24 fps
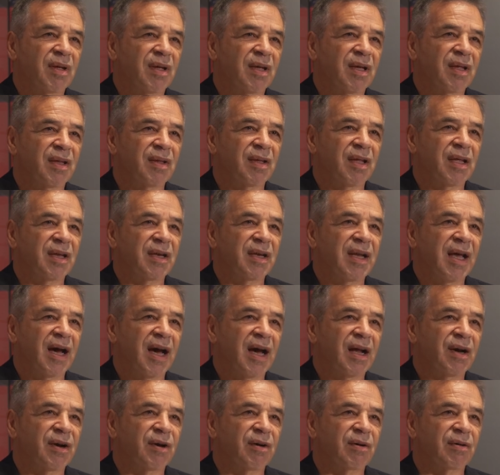and then
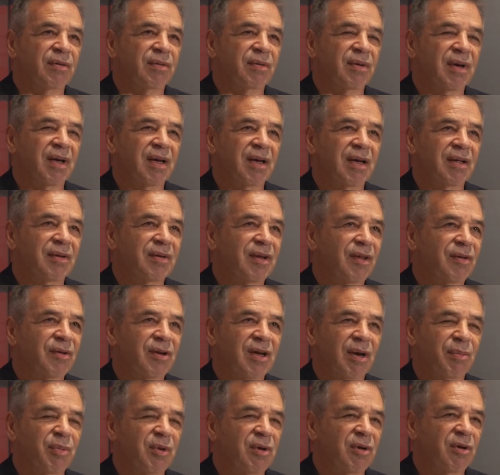Nader uh, another
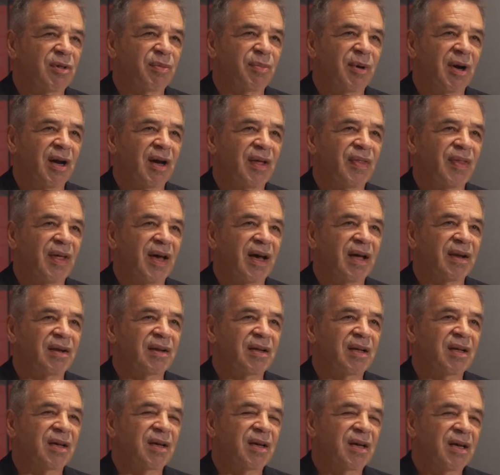couple years behind that,
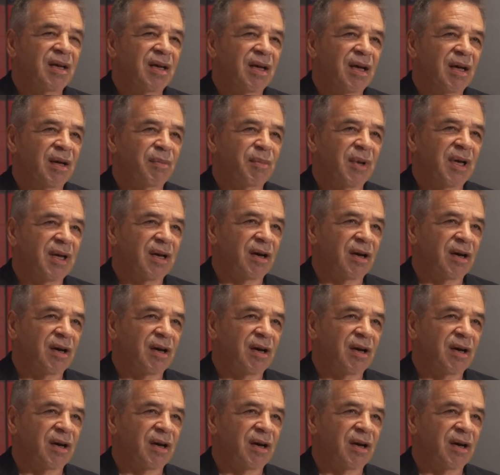and my